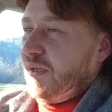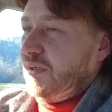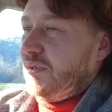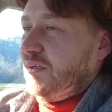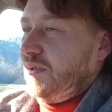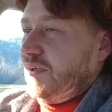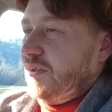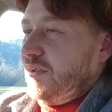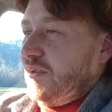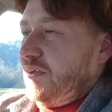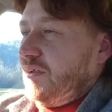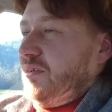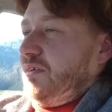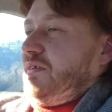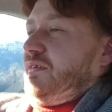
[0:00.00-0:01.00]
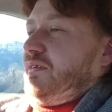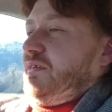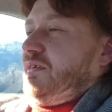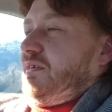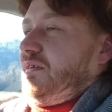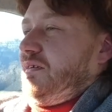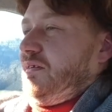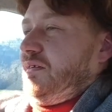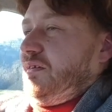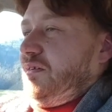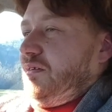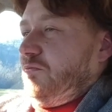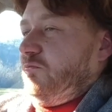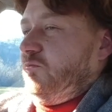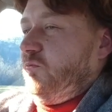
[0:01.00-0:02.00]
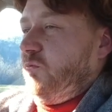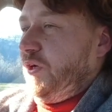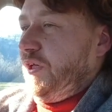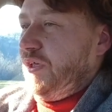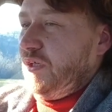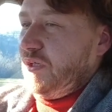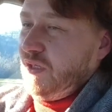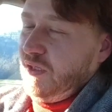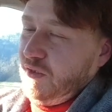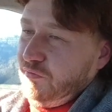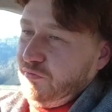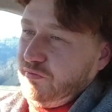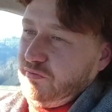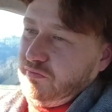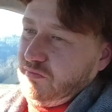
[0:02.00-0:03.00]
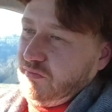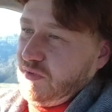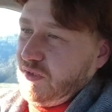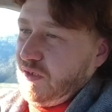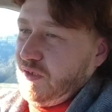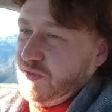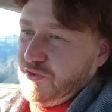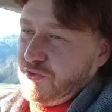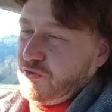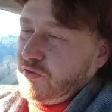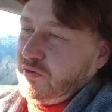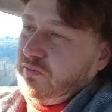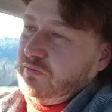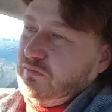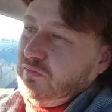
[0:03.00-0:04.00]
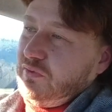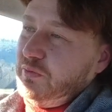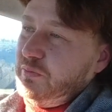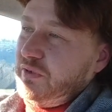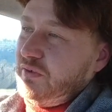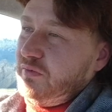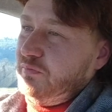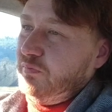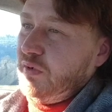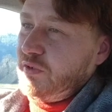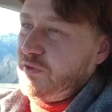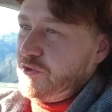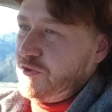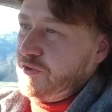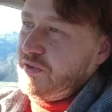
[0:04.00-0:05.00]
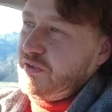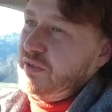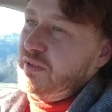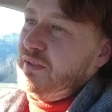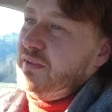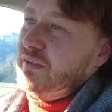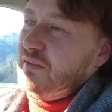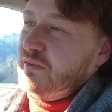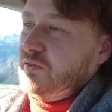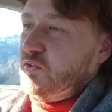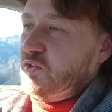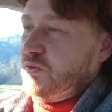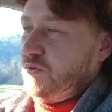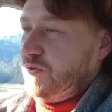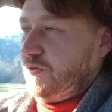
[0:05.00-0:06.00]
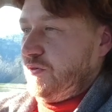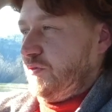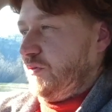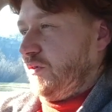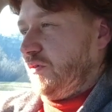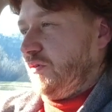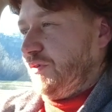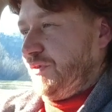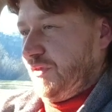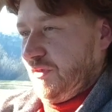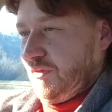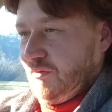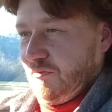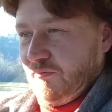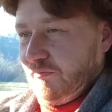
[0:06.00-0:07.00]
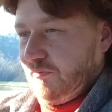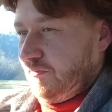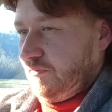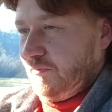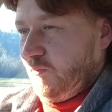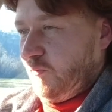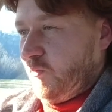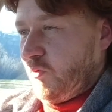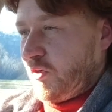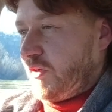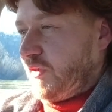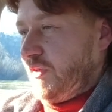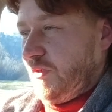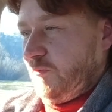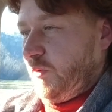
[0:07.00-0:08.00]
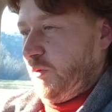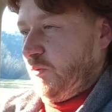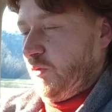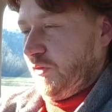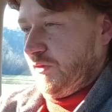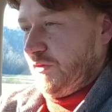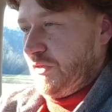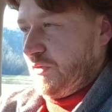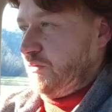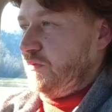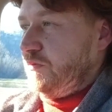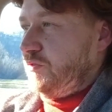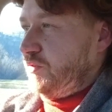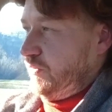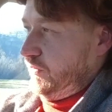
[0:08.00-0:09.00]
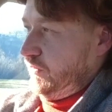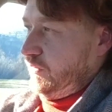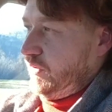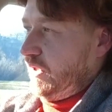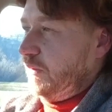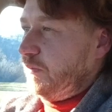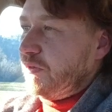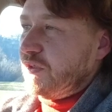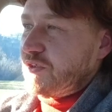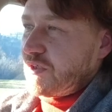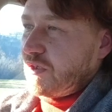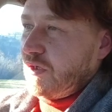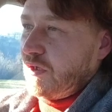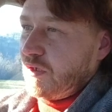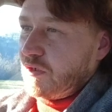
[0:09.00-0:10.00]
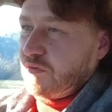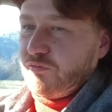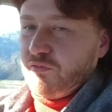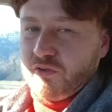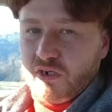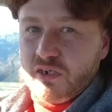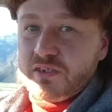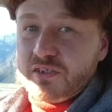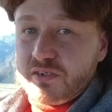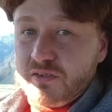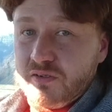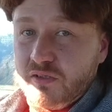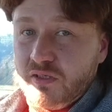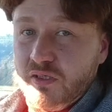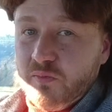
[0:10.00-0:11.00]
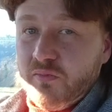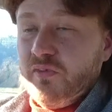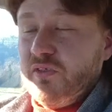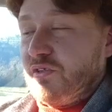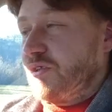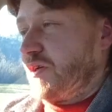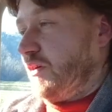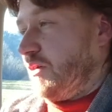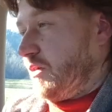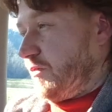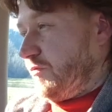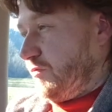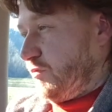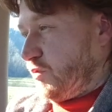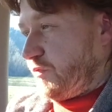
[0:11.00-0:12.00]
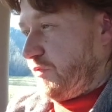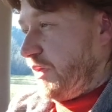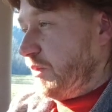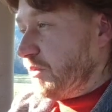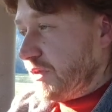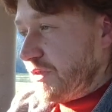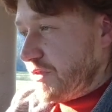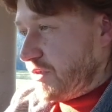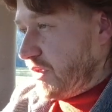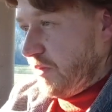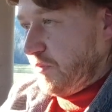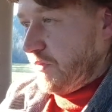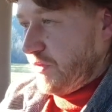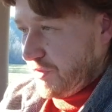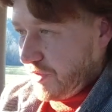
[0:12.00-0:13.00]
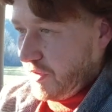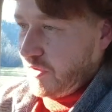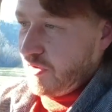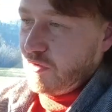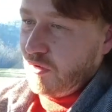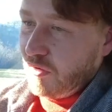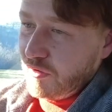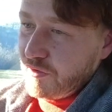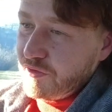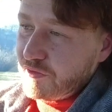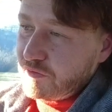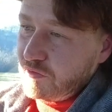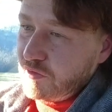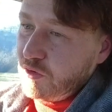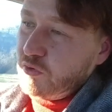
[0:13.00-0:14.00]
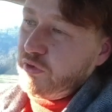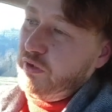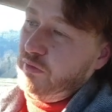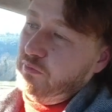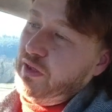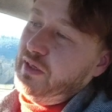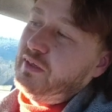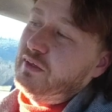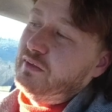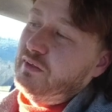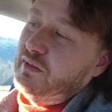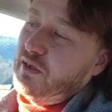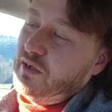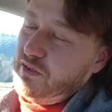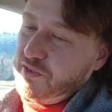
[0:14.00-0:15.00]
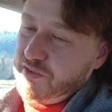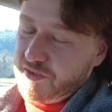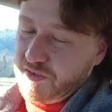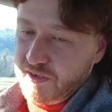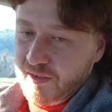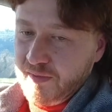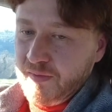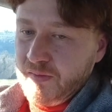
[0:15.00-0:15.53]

And we have a certain limited budget to do all the work that we want to do to keep this car for us, to keep this car for family, to keep this car on the road and make it nice.